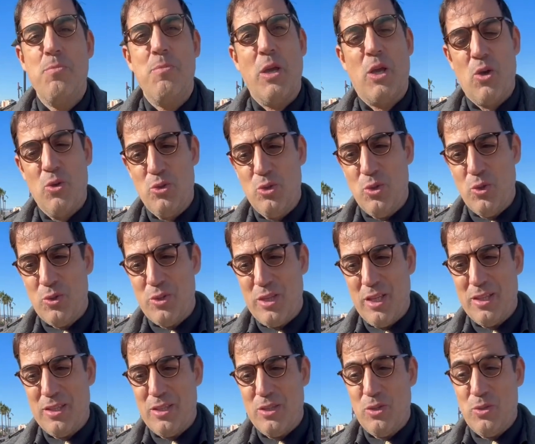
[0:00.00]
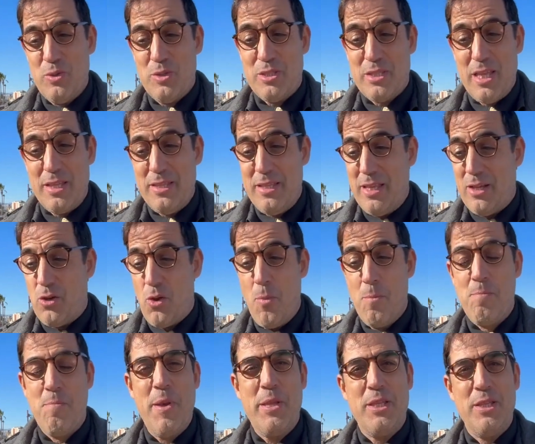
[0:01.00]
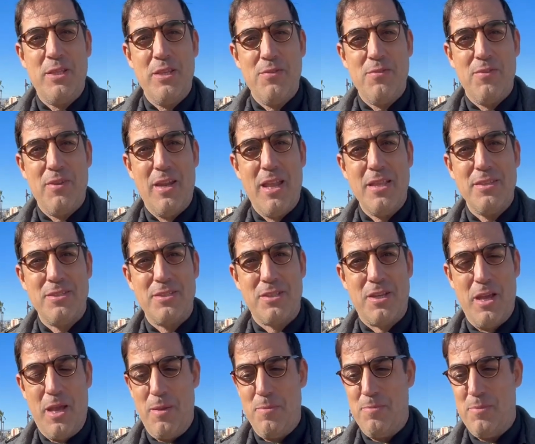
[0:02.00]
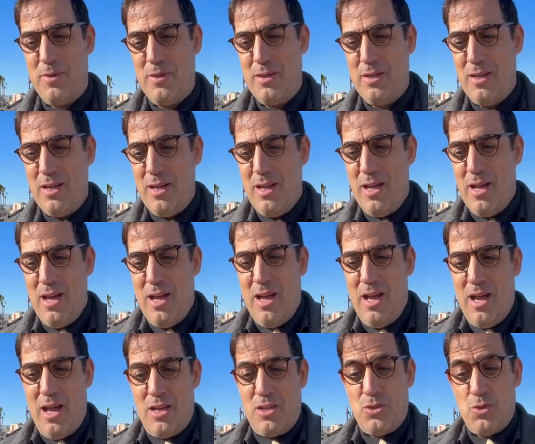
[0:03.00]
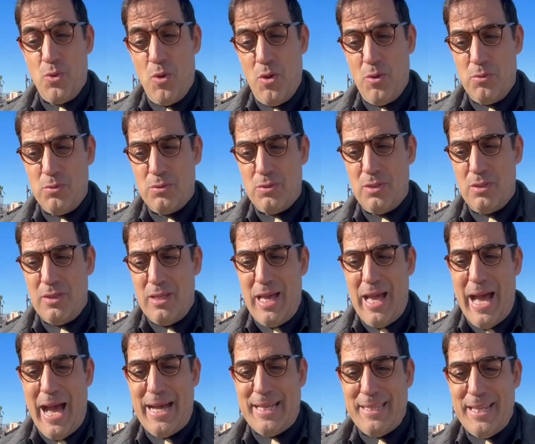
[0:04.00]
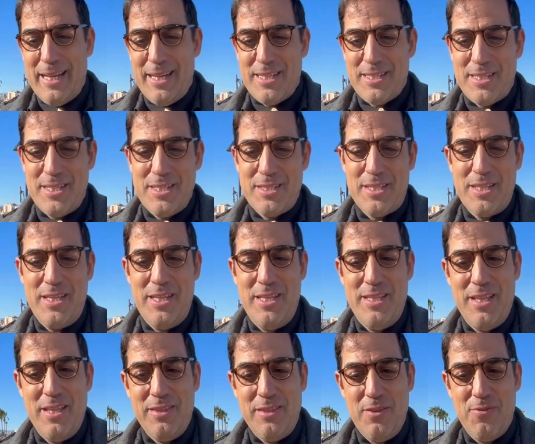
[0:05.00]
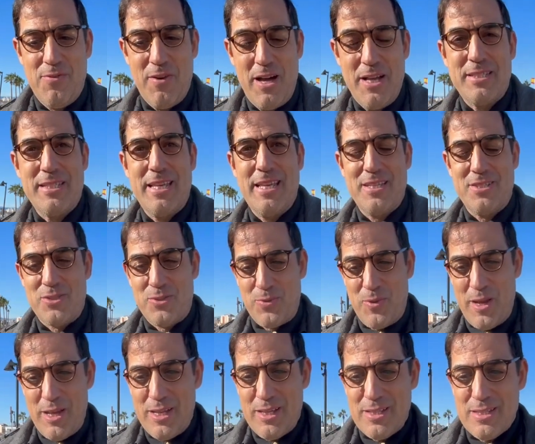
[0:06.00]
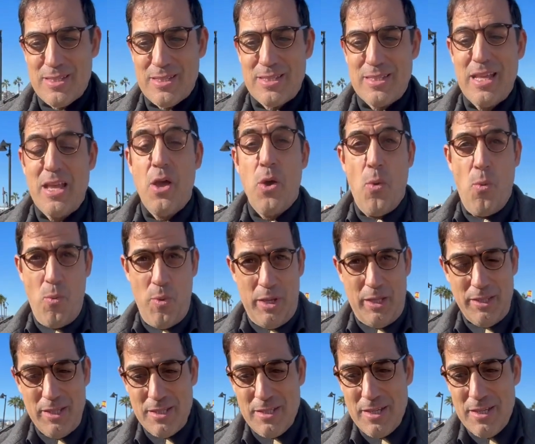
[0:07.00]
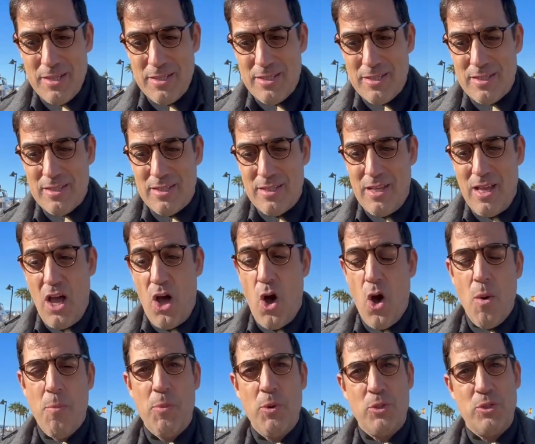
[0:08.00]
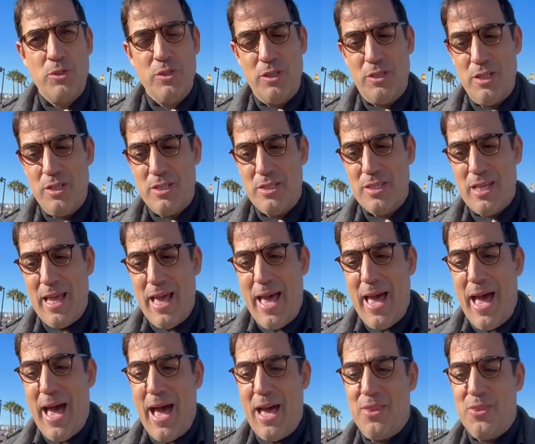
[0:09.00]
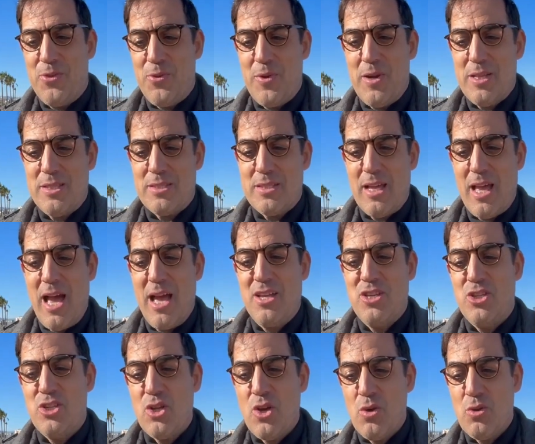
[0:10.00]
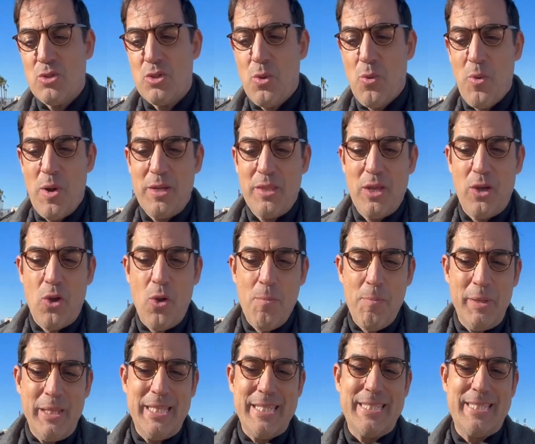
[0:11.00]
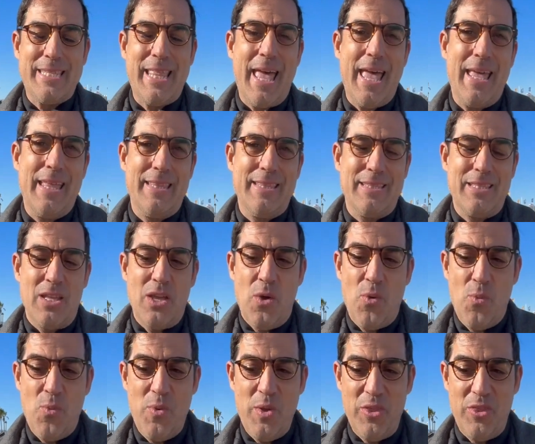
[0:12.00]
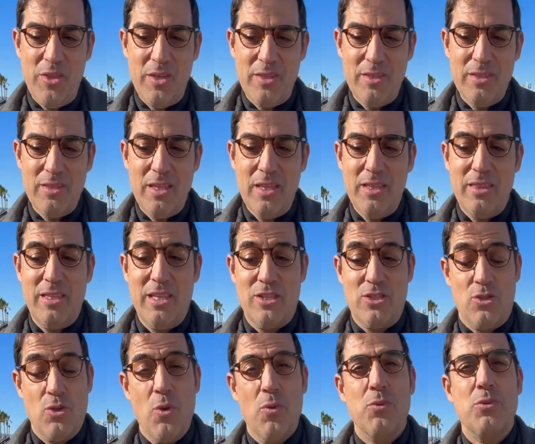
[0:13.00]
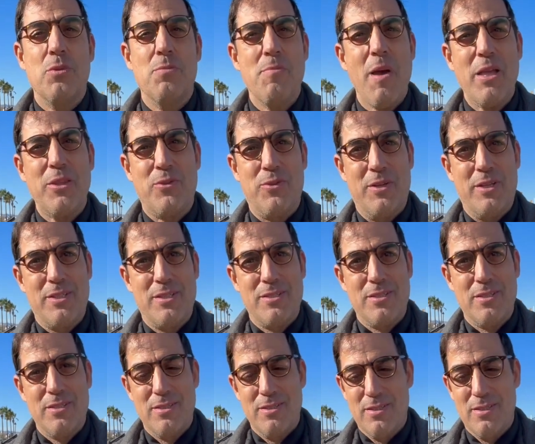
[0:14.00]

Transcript: be conducted to study the competitive landscape. As well, analysis identifies strengths, weaknesses, opportunities, and threats and shows where the company stands within the SWOT matrix.